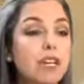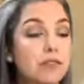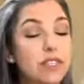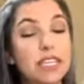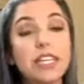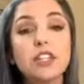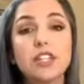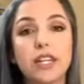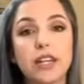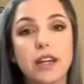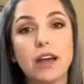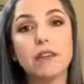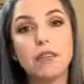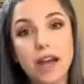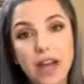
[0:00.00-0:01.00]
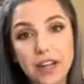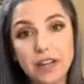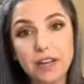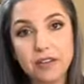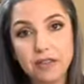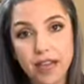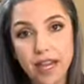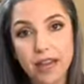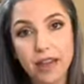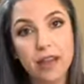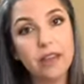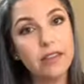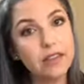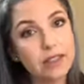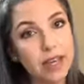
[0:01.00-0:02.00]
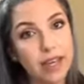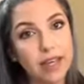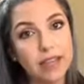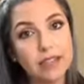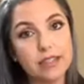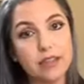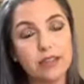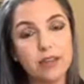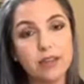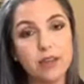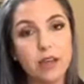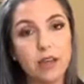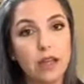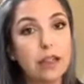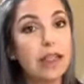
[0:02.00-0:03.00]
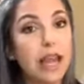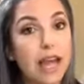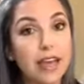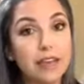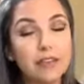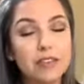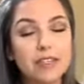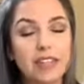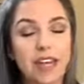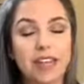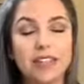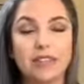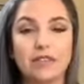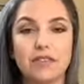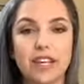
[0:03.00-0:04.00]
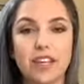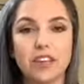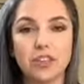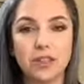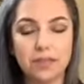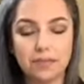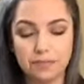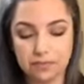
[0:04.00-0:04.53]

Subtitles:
of teaching of Ayurveda, the science of life, the science of nature,